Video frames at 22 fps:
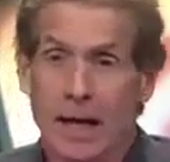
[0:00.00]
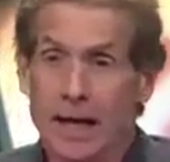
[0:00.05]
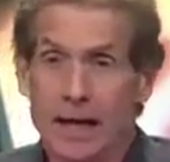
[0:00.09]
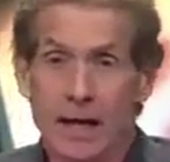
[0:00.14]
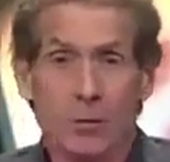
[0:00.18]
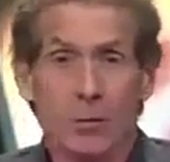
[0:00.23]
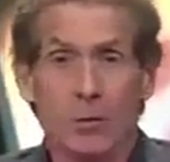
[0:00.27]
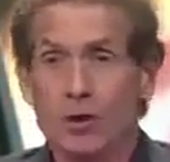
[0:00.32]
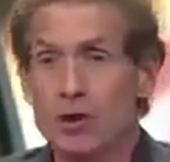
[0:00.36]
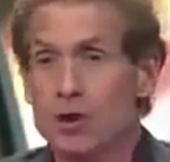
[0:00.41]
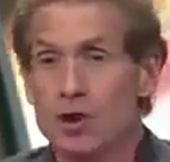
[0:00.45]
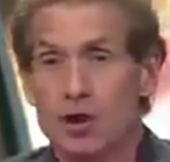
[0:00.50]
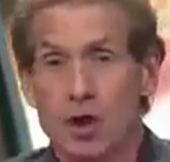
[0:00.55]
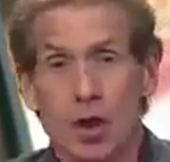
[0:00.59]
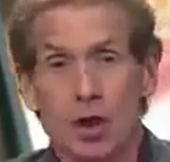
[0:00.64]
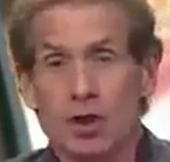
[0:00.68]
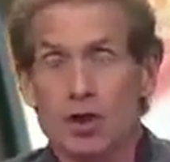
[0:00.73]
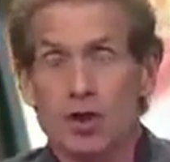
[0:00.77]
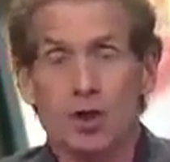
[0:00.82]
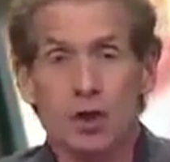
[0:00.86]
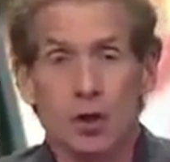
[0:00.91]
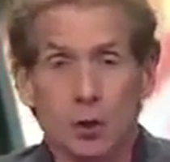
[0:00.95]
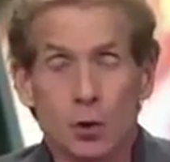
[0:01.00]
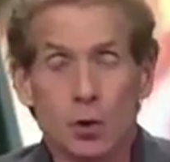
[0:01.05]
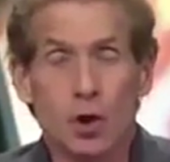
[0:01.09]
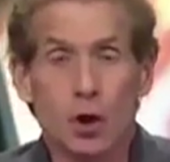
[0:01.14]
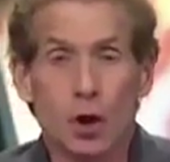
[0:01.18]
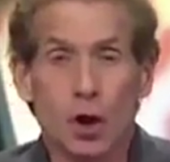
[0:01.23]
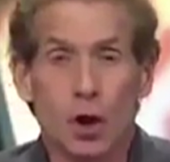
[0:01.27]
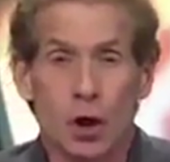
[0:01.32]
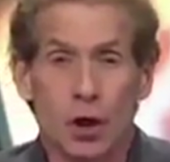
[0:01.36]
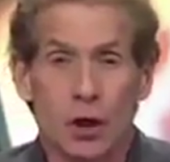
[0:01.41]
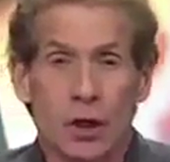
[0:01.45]
And it was just too
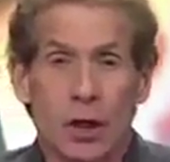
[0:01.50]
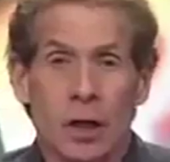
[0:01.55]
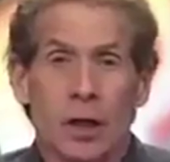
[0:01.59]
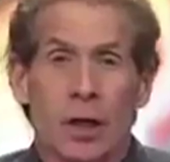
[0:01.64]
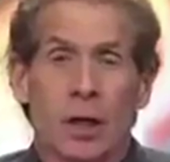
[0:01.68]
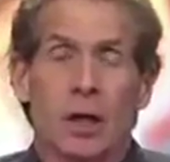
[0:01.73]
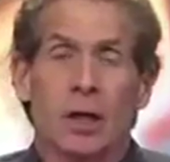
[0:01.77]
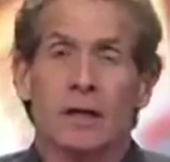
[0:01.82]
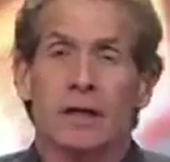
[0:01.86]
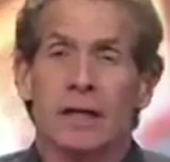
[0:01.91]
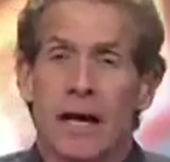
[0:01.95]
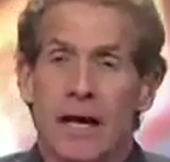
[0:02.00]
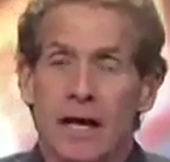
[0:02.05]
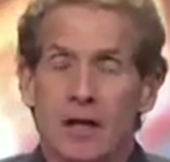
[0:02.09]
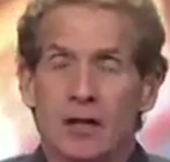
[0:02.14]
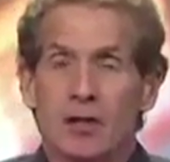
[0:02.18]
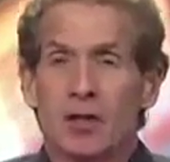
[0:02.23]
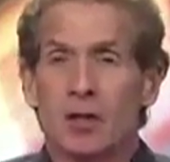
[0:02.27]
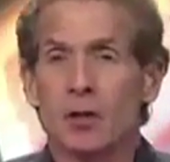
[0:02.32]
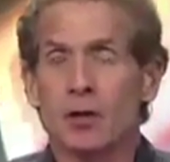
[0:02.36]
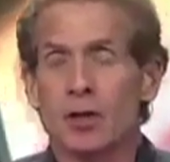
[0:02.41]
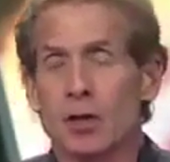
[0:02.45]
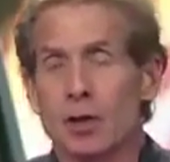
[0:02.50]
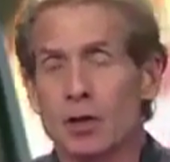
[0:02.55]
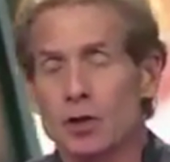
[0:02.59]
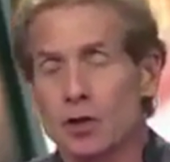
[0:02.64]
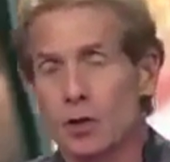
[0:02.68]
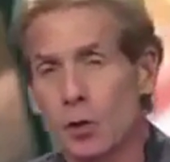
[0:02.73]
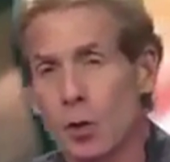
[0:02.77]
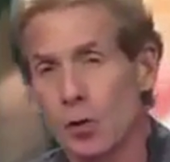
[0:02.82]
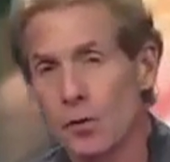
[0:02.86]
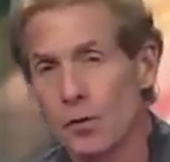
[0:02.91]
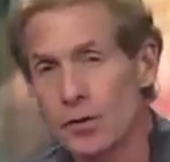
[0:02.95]
good. Dallas couldn't
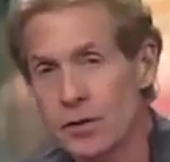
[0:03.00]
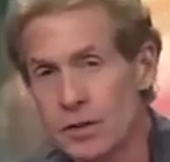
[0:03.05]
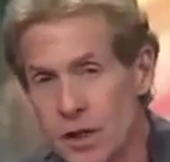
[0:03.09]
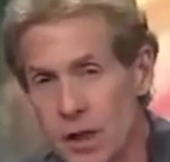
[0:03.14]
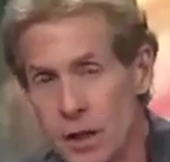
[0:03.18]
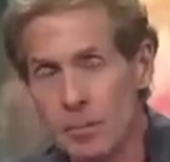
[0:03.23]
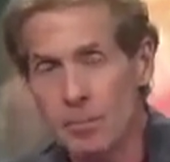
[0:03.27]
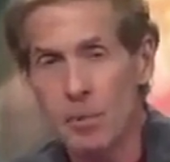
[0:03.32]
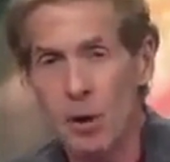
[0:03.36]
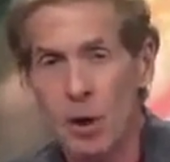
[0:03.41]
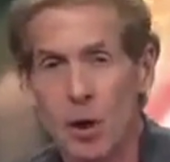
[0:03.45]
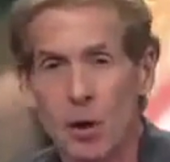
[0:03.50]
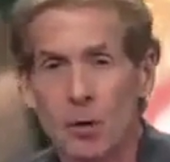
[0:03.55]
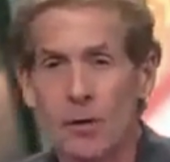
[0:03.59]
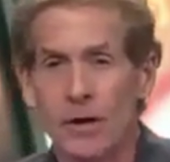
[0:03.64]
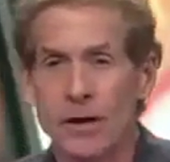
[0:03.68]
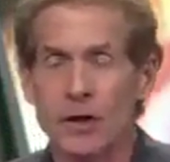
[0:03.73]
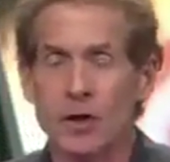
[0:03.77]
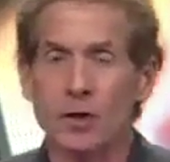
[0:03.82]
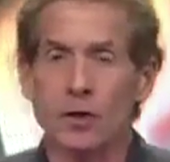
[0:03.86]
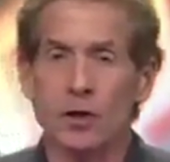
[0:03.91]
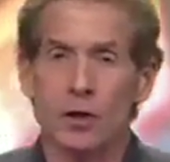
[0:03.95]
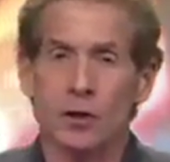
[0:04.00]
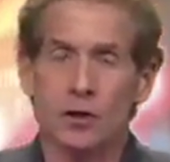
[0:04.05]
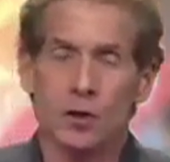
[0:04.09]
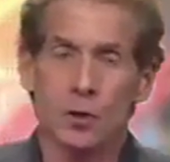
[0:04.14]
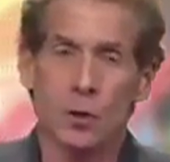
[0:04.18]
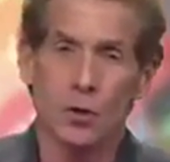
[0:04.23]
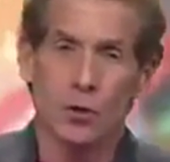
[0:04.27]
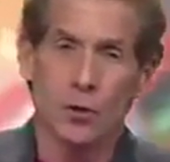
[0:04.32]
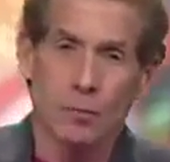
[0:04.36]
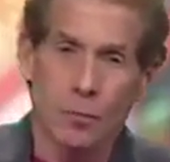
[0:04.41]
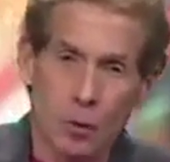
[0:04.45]
control the tempo. They couldn't
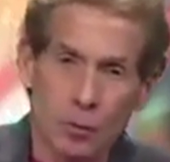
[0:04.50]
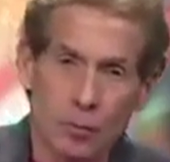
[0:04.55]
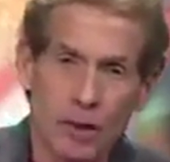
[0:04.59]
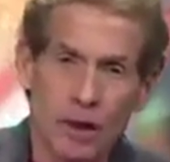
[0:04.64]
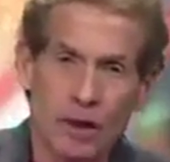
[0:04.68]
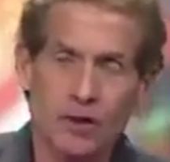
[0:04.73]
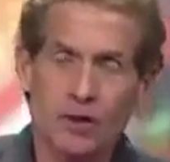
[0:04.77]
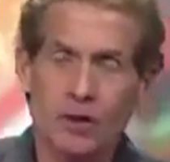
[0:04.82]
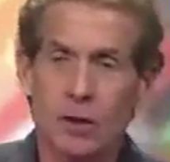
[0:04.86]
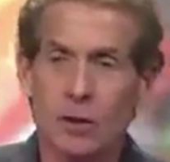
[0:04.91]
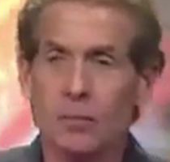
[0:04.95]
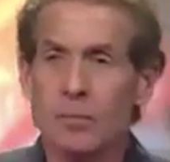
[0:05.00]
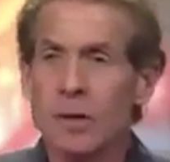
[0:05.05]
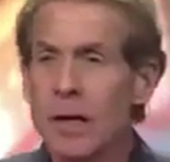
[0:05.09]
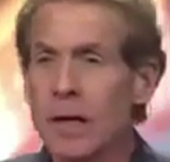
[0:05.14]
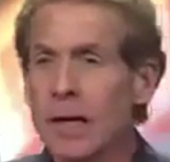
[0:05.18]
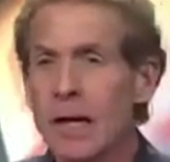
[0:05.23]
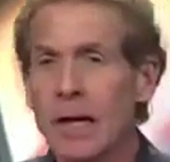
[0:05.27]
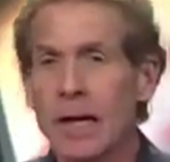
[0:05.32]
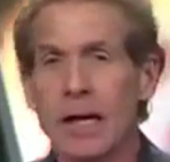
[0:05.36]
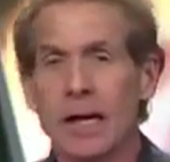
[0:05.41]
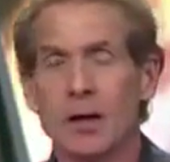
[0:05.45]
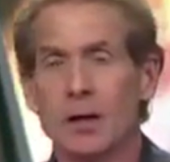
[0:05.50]
control the momentum.